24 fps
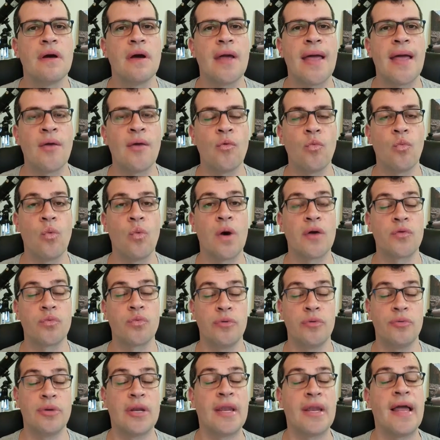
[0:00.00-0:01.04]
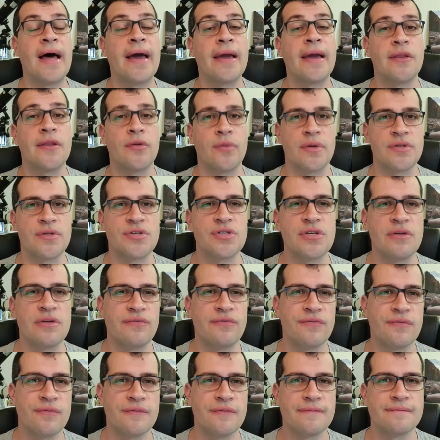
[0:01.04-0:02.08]
and what we'd like to achieve
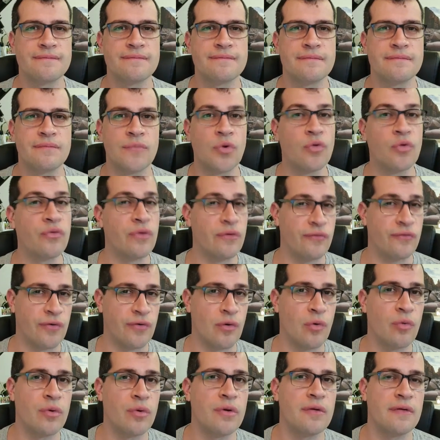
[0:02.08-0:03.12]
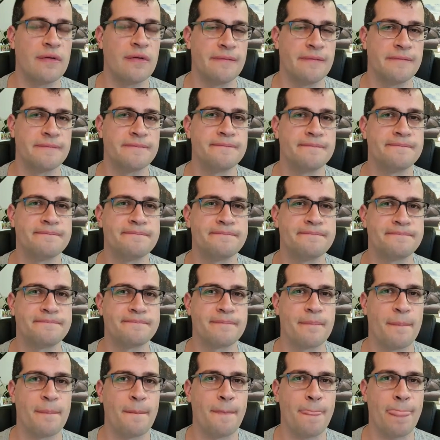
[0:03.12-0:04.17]
moving forward,
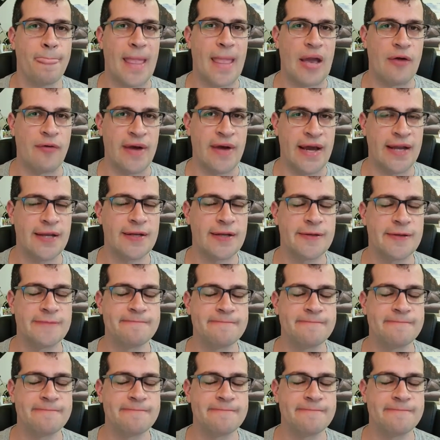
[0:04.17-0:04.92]
right?